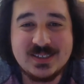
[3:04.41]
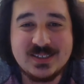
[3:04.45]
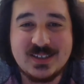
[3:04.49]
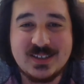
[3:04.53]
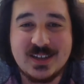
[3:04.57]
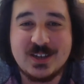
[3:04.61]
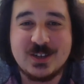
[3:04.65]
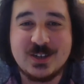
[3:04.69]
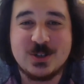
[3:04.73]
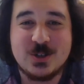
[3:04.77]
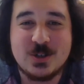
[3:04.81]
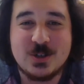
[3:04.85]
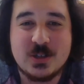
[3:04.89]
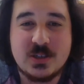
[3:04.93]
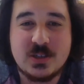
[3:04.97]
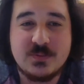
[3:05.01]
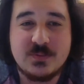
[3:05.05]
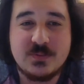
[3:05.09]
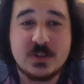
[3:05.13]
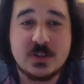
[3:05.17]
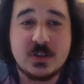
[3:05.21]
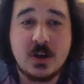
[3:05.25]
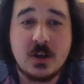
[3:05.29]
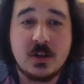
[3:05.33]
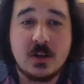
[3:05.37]
dangers of
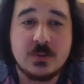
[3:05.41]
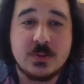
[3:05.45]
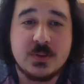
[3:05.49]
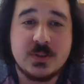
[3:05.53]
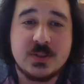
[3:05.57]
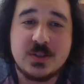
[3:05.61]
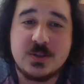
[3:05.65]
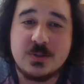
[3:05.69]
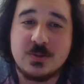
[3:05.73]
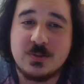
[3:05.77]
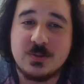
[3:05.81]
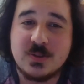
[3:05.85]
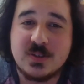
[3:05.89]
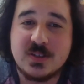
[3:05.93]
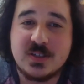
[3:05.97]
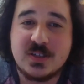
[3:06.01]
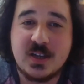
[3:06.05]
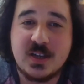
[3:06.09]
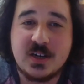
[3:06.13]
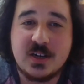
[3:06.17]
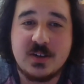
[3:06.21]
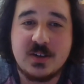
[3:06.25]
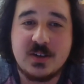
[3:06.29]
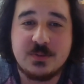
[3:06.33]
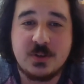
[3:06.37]
intolerance through the
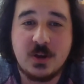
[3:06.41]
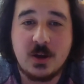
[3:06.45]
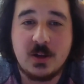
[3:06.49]
study of the